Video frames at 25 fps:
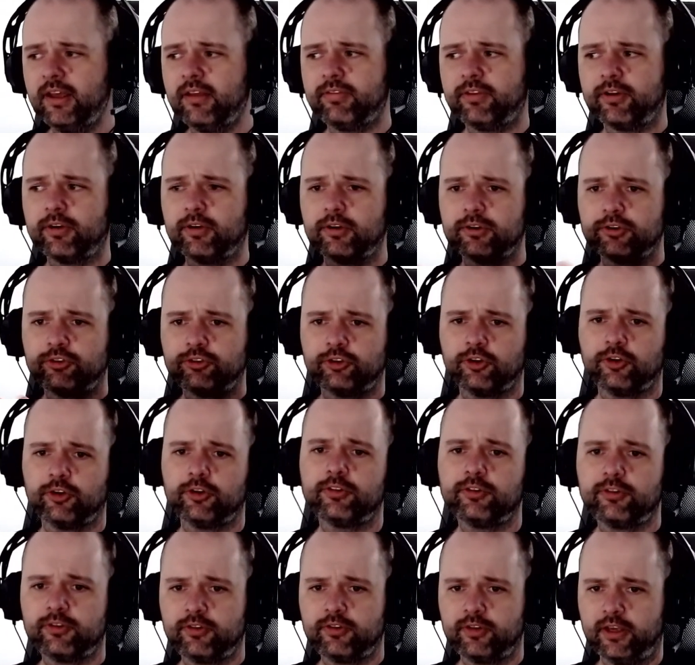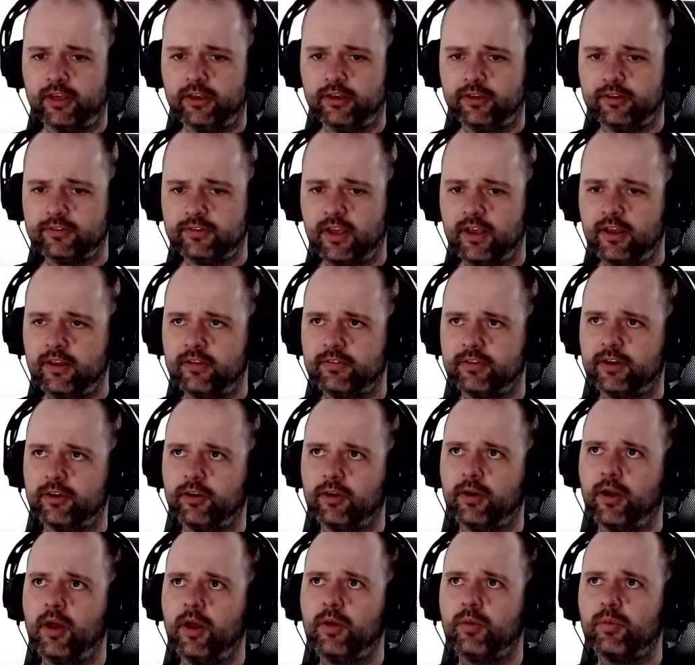There are certain things that
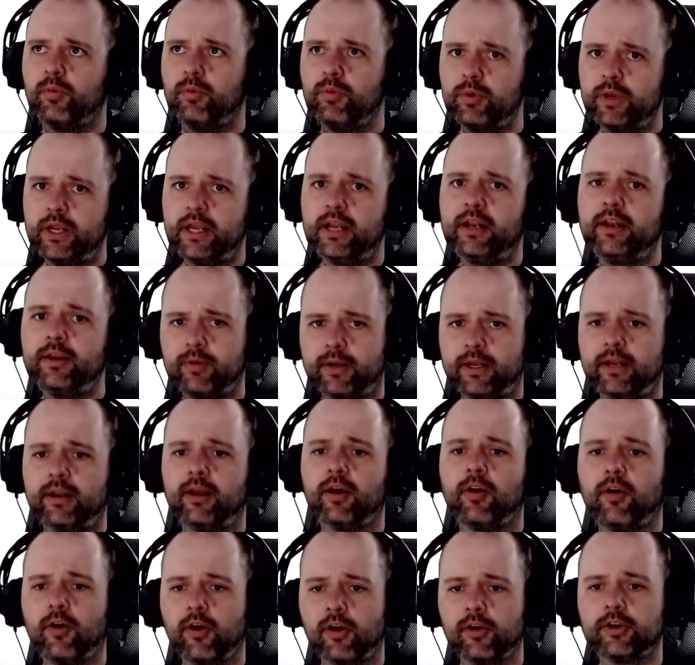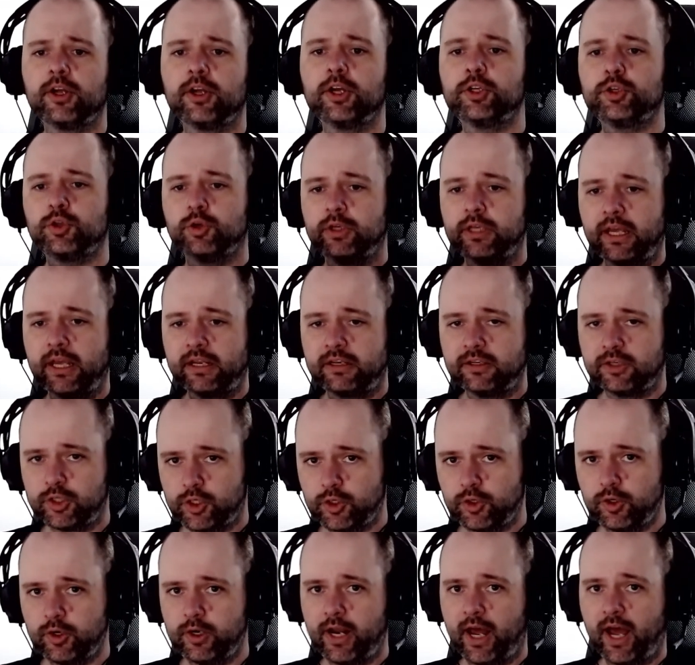are really, really hard to get
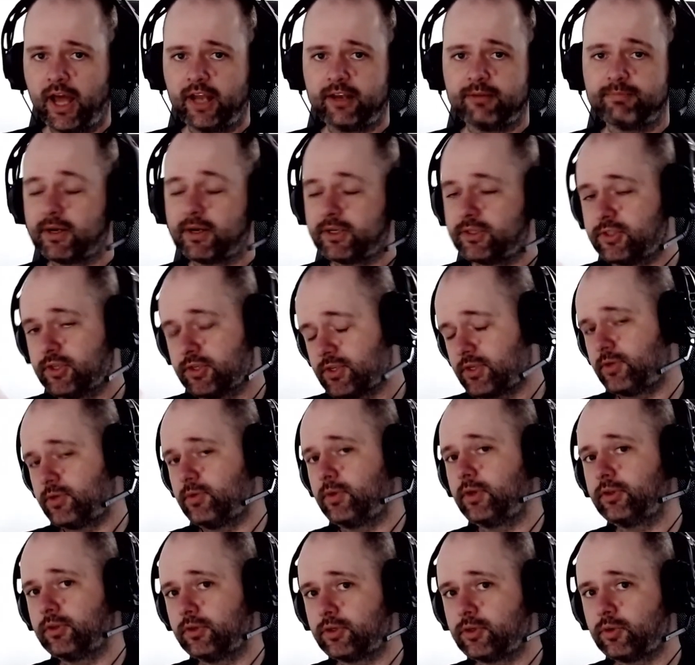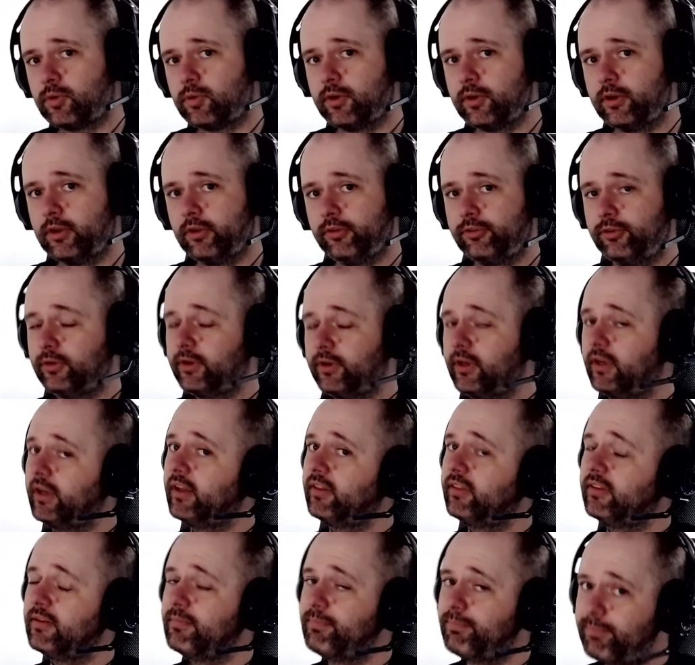good at by just doing tutorials. You can
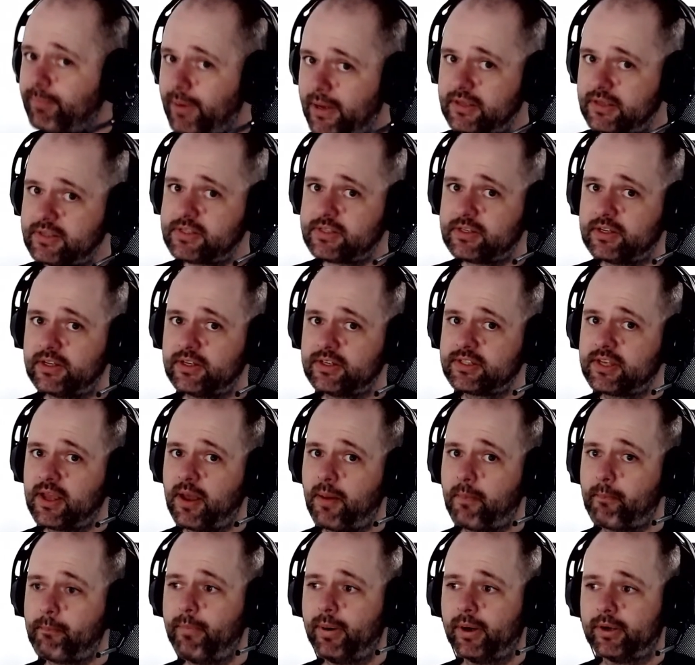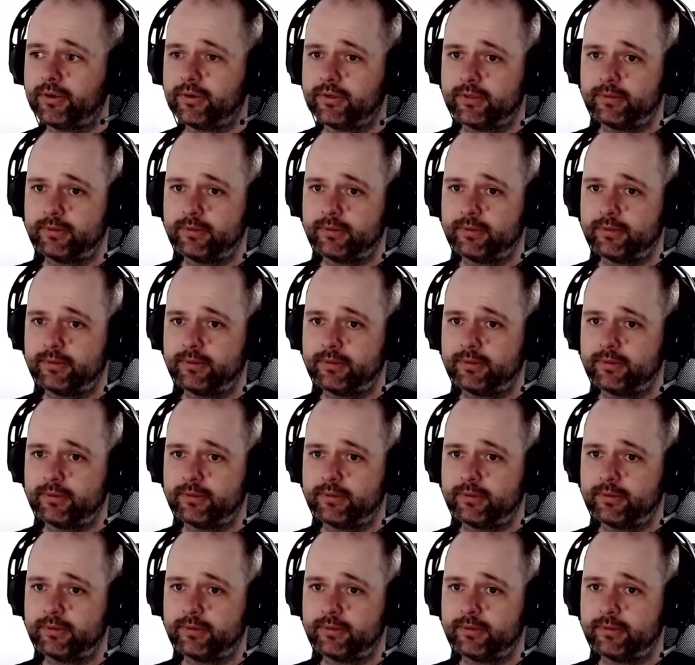get the basics, but